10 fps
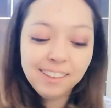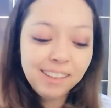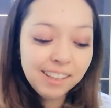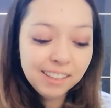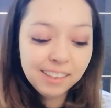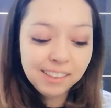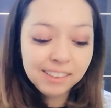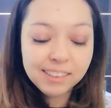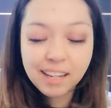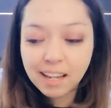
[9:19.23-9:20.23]

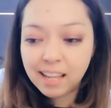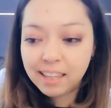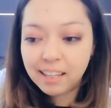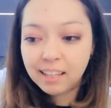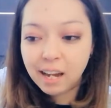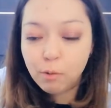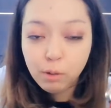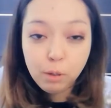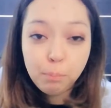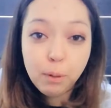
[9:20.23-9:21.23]
And I think I
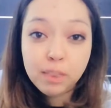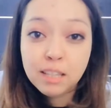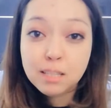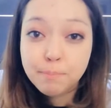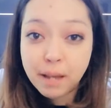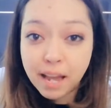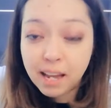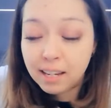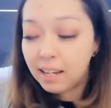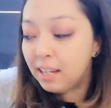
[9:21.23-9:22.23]
will put this
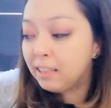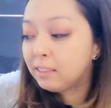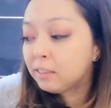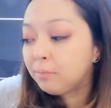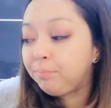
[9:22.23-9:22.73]
back and